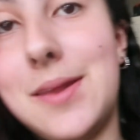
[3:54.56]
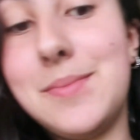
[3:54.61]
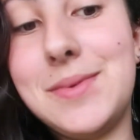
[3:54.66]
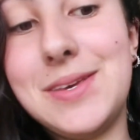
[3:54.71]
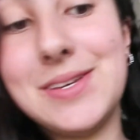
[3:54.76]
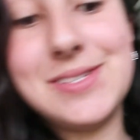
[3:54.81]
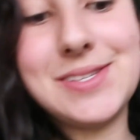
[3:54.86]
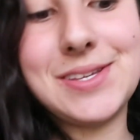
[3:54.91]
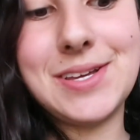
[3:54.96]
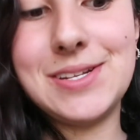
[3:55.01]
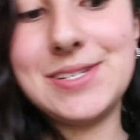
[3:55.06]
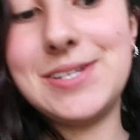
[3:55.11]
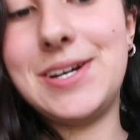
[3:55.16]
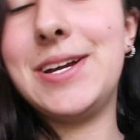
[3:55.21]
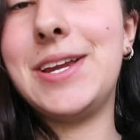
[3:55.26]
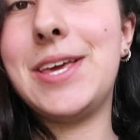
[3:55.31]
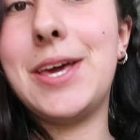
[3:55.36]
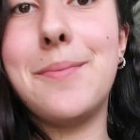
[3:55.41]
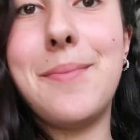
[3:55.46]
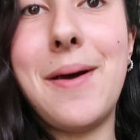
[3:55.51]
I'm just going to
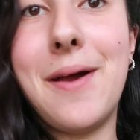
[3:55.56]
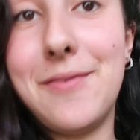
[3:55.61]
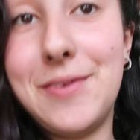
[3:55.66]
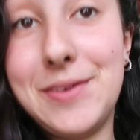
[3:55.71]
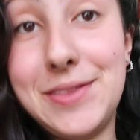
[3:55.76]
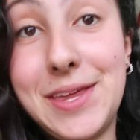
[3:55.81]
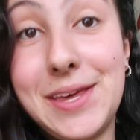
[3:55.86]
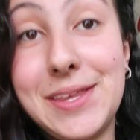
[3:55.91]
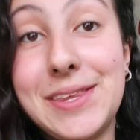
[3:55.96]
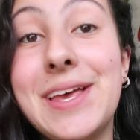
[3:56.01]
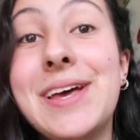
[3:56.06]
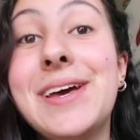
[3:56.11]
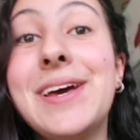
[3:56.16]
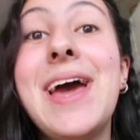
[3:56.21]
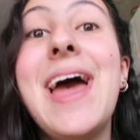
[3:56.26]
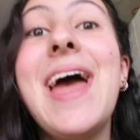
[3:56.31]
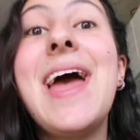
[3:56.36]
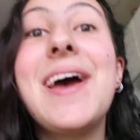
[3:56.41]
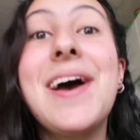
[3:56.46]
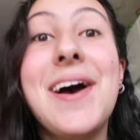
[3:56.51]
tidy up
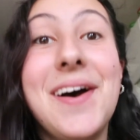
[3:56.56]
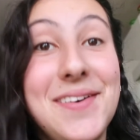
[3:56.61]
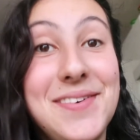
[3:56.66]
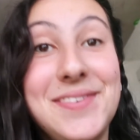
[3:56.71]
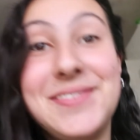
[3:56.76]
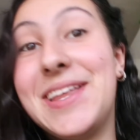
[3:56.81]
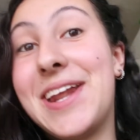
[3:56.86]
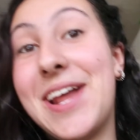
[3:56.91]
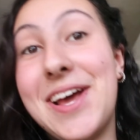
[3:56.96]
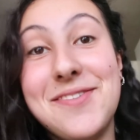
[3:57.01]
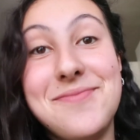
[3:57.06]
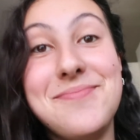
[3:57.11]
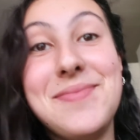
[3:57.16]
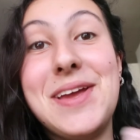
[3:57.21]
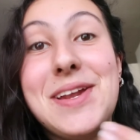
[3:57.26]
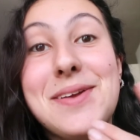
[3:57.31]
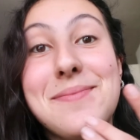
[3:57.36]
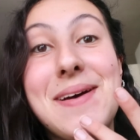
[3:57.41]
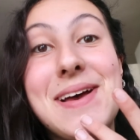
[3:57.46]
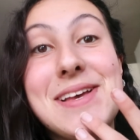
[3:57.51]
everything that I've
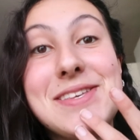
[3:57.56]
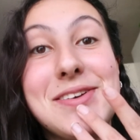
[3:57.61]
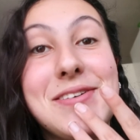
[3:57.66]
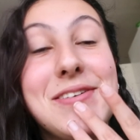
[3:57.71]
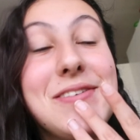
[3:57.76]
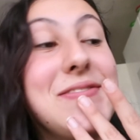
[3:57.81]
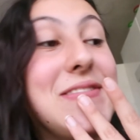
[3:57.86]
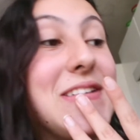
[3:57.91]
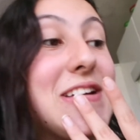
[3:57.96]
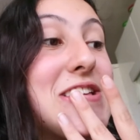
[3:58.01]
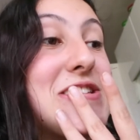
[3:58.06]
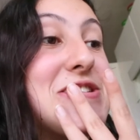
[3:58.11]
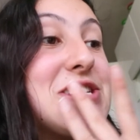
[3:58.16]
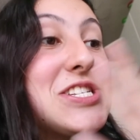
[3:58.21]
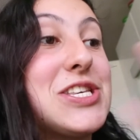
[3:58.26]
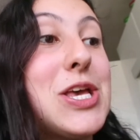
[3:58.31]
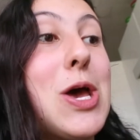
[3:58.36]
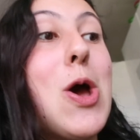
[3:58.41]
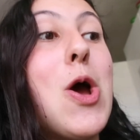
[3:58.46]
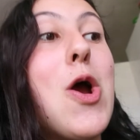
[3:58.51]
made a mess of. And it's
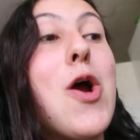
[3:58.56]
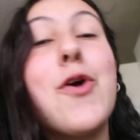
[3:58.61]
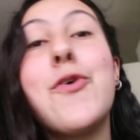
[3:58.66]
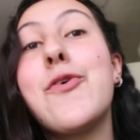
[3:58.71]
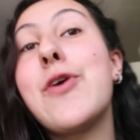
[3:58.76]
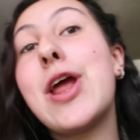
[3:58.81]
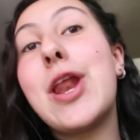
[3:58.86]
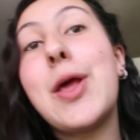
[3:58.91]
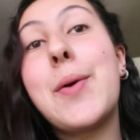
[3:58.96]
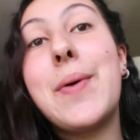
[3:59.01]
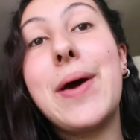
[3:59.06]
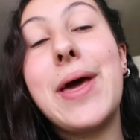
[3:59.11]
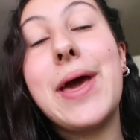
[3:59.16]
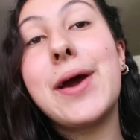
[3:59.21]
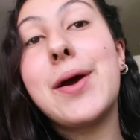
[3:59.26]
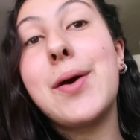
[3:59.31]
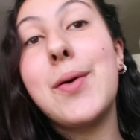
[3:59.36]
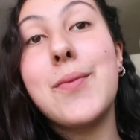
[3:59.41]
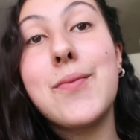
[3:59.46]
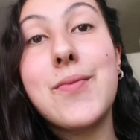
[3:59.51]
just really
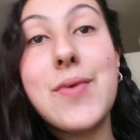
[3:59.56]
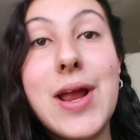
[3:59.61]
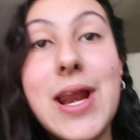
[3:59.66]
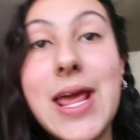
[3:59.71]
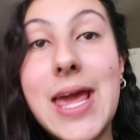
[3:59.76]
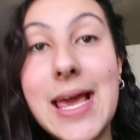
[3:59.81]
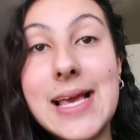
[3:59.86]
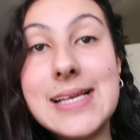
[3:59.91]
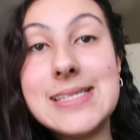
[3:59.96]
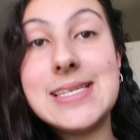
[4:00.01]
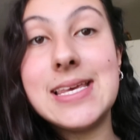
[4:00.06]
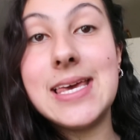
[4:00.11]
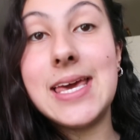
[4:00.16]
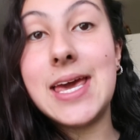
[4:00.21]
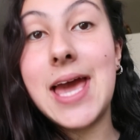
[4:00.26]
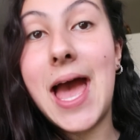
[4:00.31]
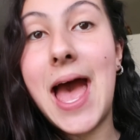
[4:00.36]
quick, really easy,